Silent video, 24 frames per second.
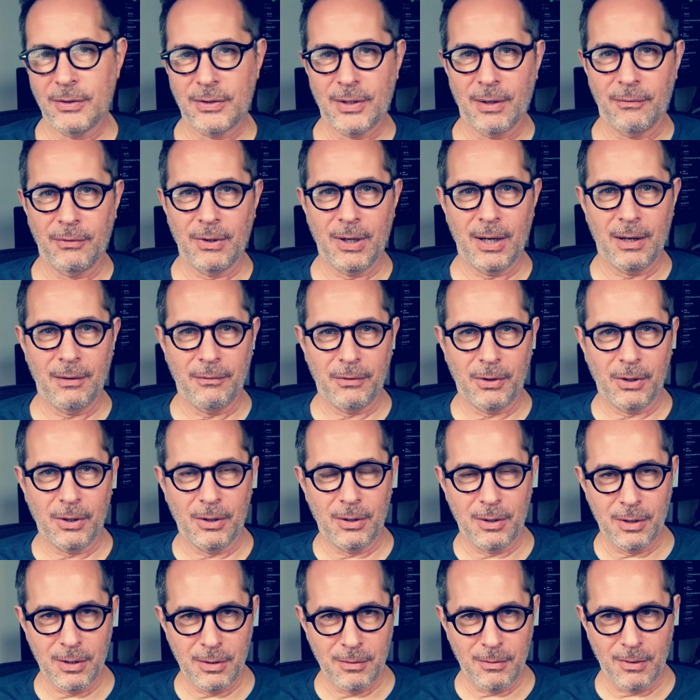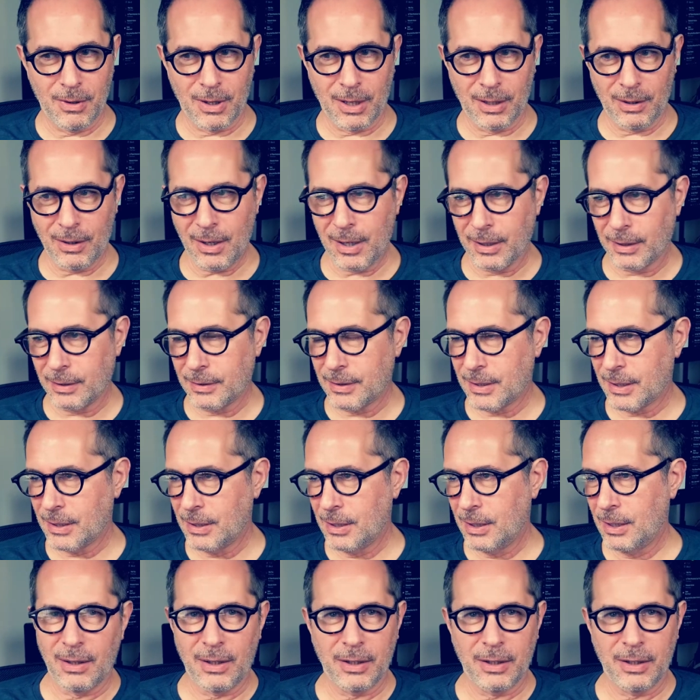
The stuff that I've heard, I liked.